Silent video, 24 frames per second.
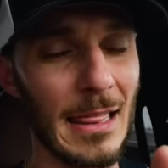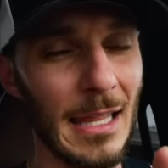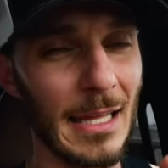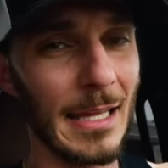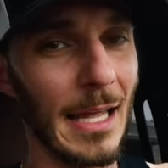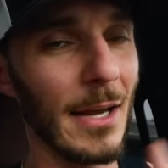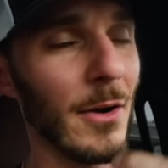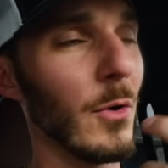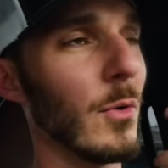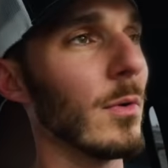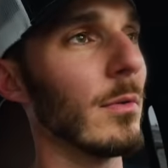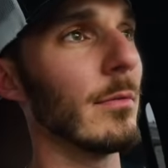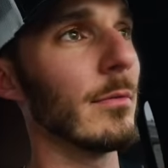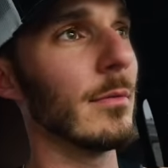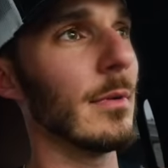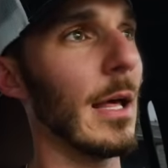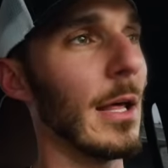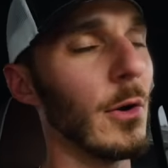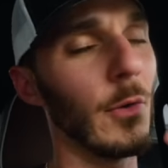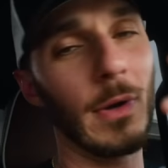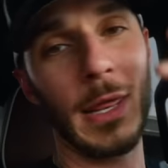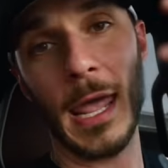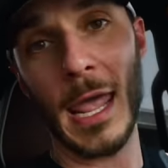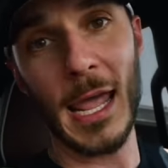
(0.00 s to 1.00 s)
Like I don't
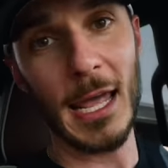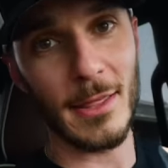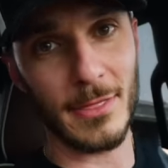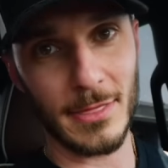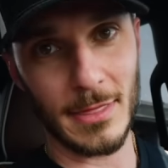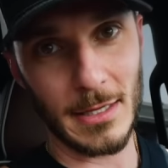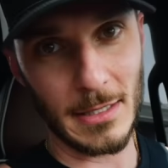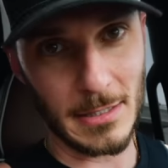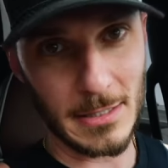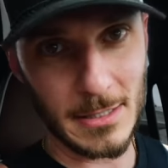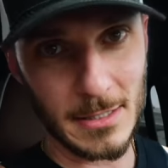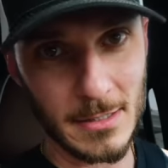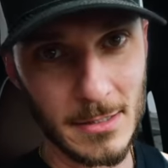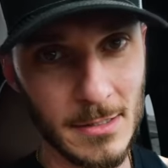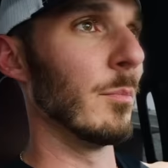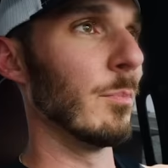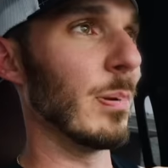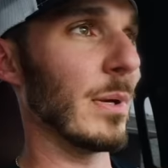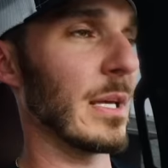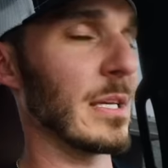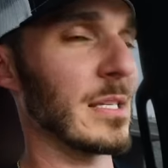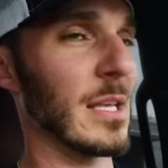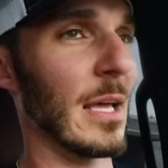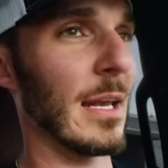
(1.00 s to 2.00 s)
I don't hate this
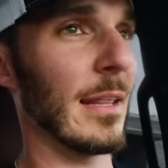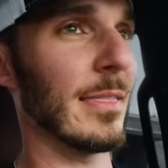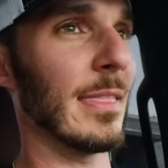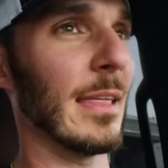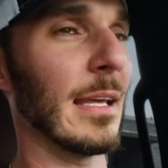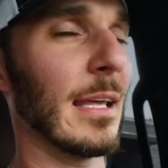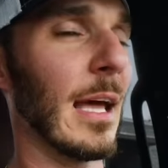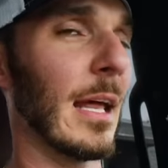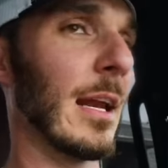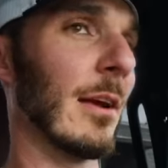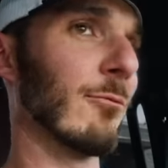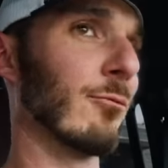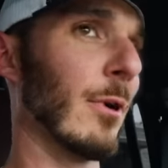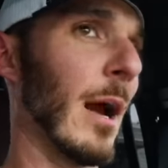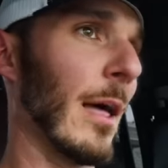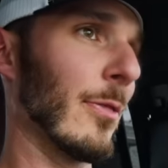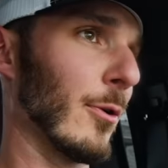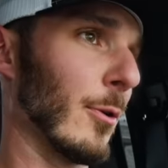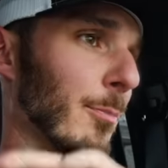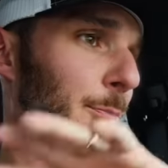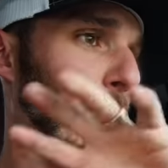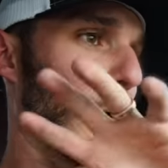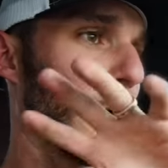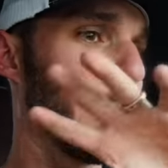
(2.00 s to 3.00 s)
because I think I'd
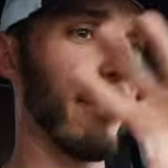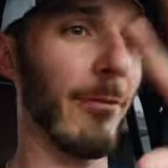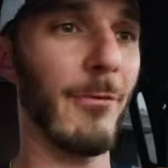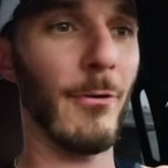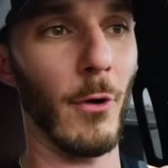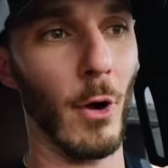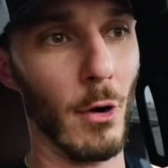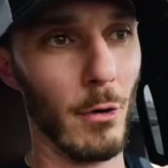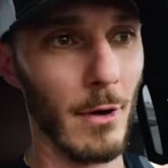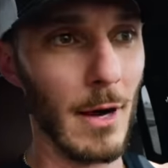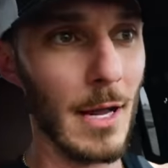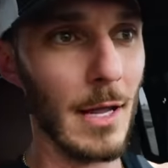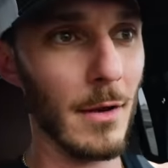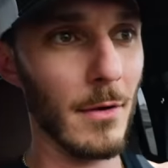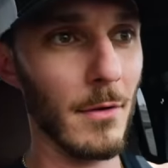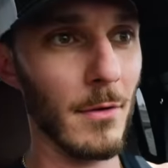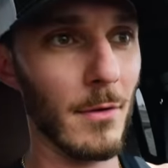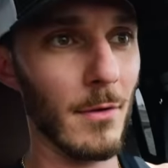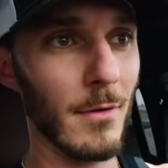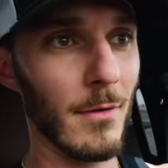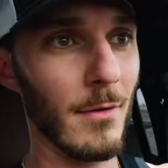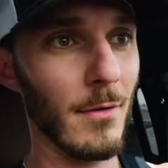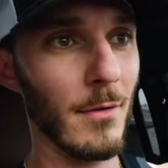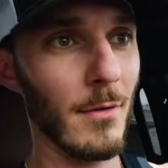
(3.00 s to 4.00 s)
rather prefer it
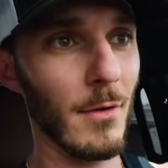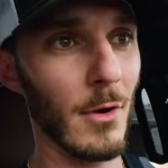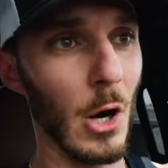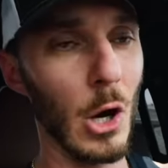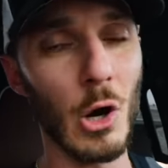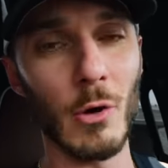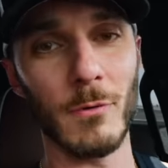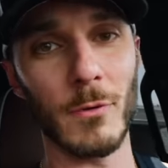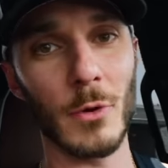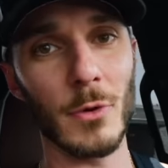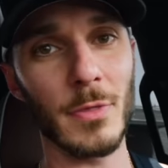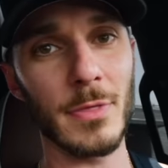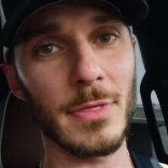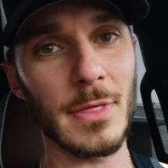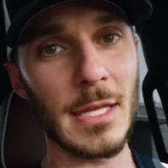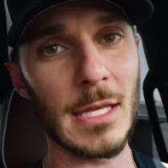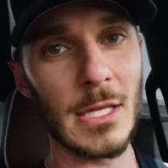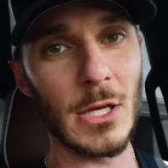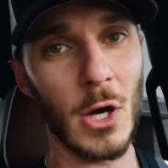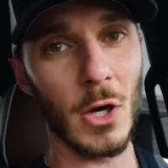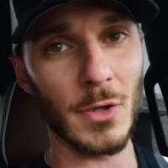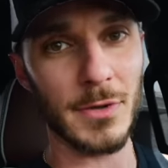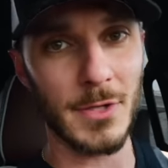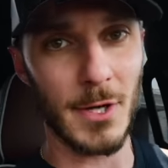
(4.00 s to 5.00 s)
over
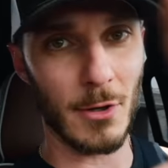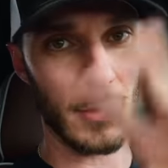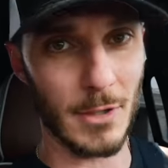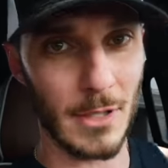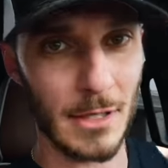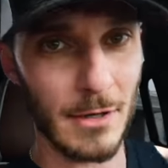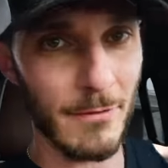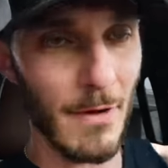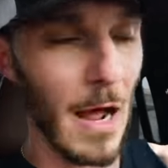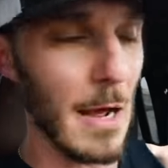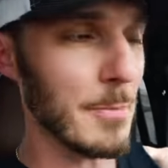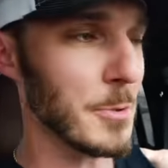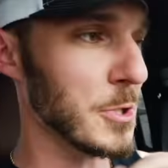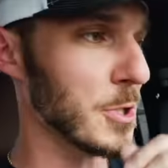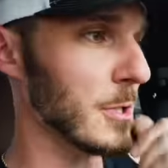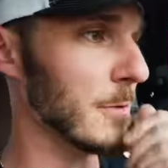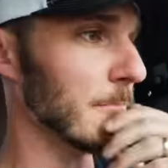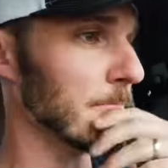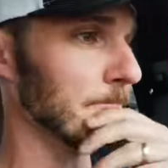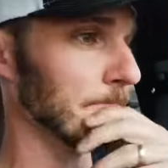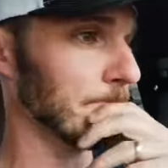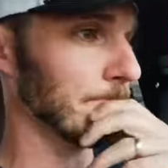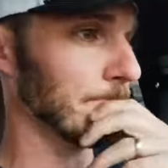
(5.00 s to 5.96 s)
the alternative option.